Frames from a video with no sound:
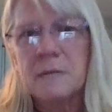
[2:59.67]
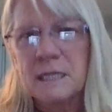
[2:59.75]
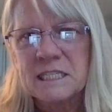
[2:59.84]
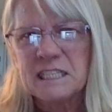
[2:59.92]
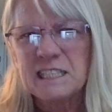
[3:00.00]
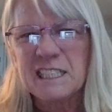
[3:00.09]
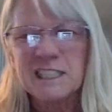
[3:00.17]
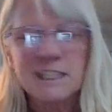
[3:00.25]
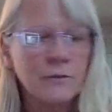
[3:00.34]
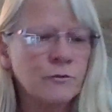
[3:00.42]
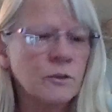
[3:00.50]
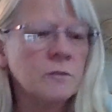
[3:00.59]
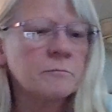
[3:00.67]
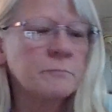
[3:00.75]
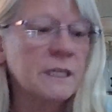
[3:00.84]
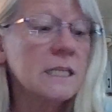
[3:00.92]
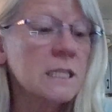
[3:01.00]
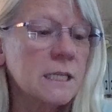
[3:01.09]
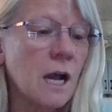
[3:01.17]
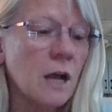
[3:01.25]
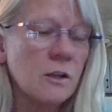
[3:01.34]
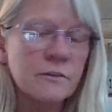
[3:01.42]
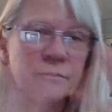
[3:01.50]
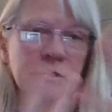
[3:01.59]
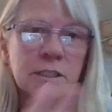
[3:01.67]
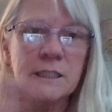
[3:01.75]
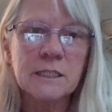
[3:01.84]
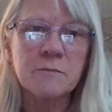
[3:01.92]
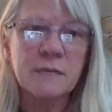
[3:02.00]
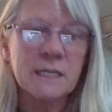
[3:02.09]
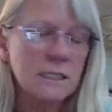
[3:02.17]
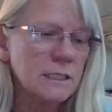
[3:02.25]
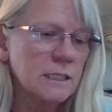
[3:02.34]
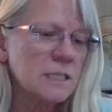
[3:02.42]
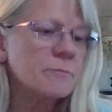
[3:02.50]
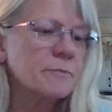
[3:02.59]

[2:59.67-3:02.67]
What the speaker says: it's a little different, but it's colorful in the middle and is